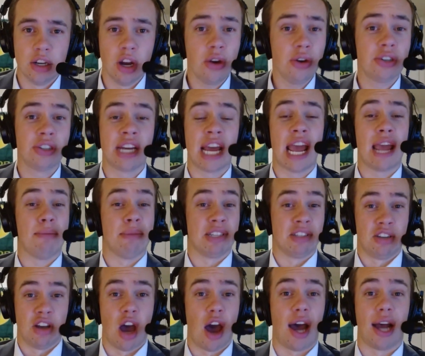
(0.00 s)
Notre Dame
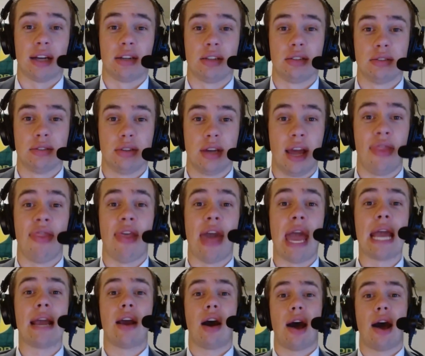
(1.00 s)
is not. And
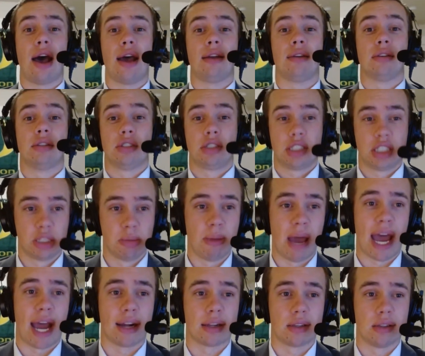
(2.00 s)
they got
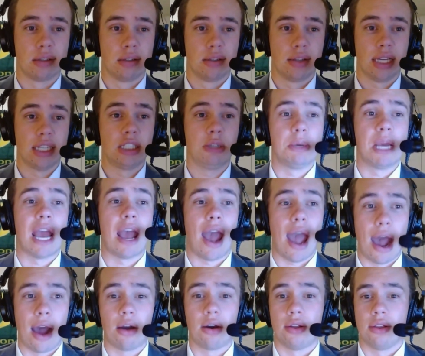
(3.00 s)
smacked. They should be
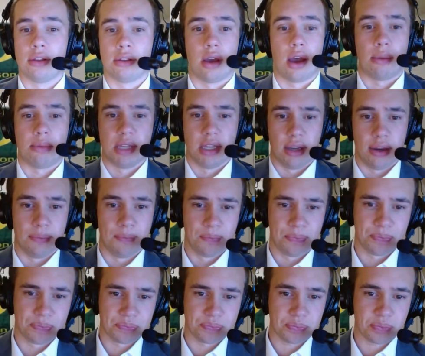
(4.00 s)
out of the top 10.
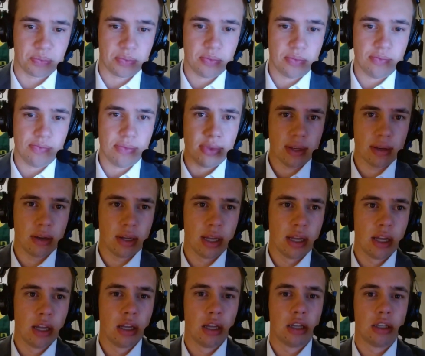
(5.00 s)

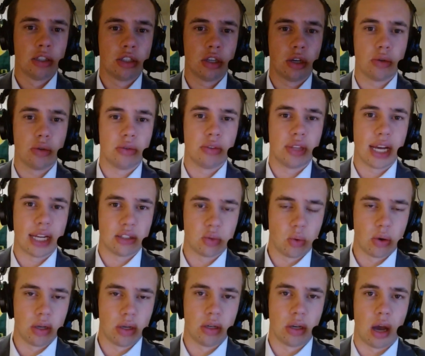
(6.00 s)
So
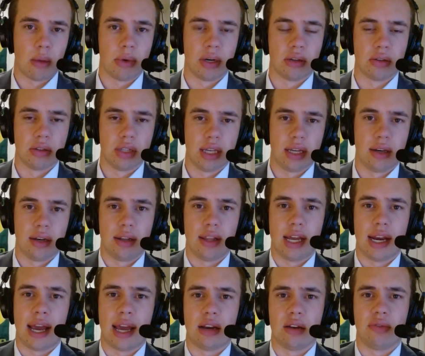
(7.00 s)
that's one domino that
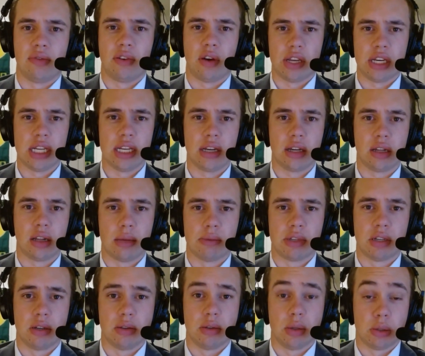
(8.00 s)
had to fall. You needed
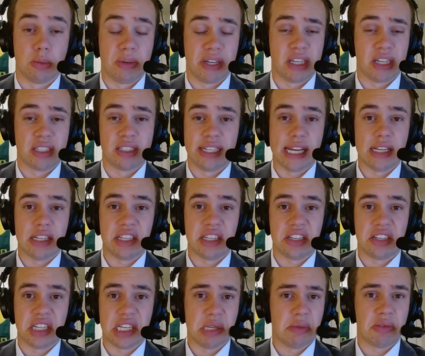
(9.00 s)
Clemson to lose because the
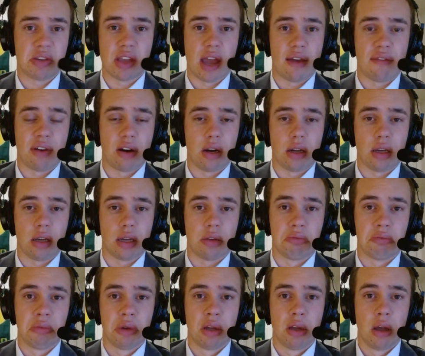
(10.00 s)
ACC is not very
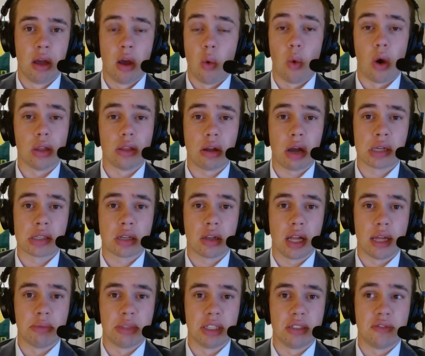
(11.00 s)
good. One loss
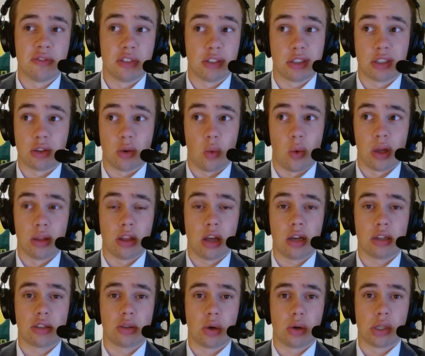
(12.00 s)
Clemson versus a one
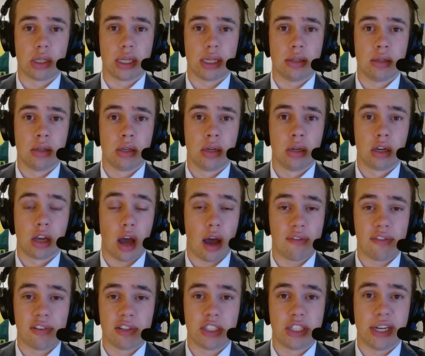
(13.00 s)
loss Oregon,
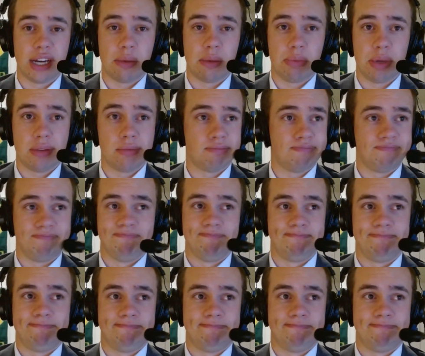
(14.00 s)
conference champion,